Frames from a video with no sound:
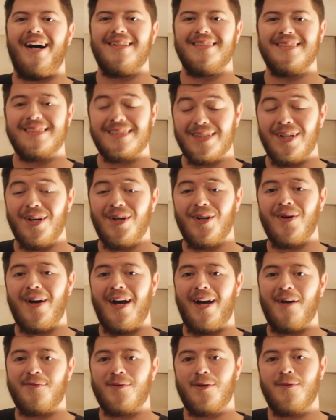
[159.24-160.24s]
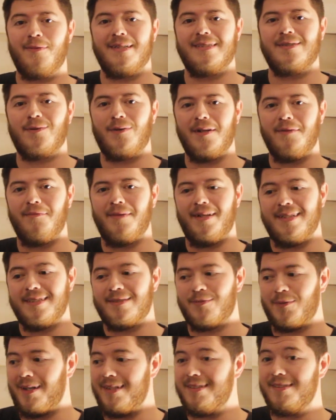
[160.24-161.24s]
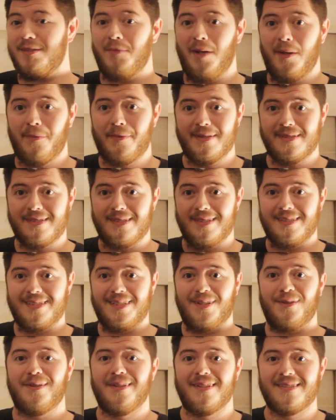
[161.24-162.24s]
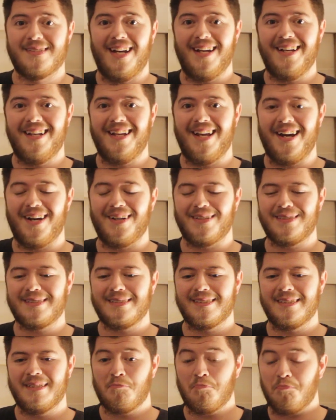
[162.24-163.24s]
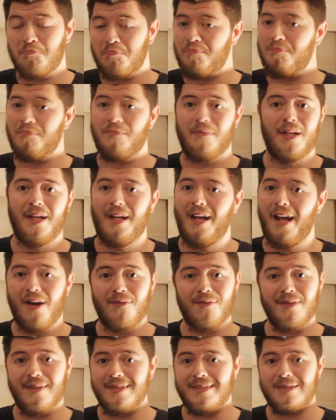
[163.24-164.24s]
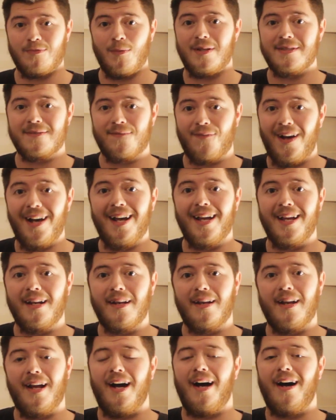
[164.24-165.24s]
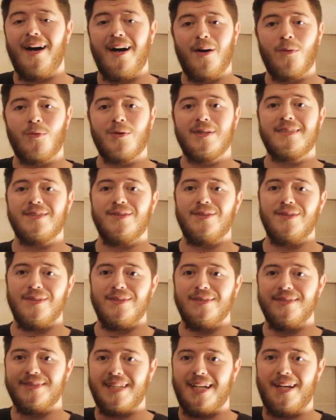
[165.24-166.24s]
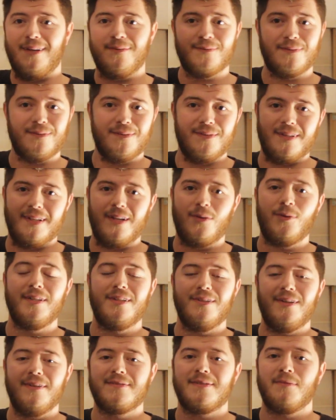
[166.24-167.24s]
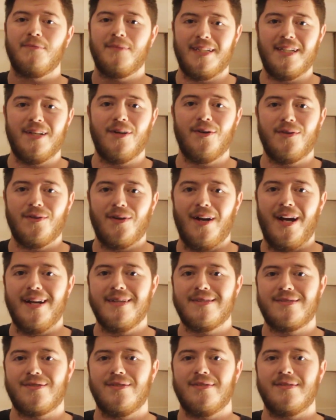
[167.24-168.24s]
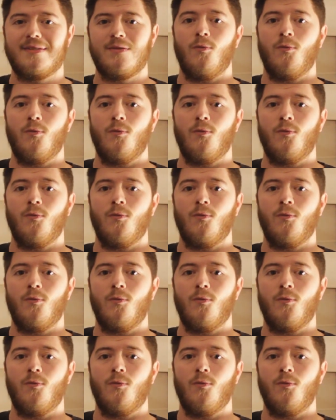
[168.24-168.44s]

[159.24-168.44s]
So after about 20 minutes when I do my business here in the tiny house, everything smells fine. We do have some deodorizers.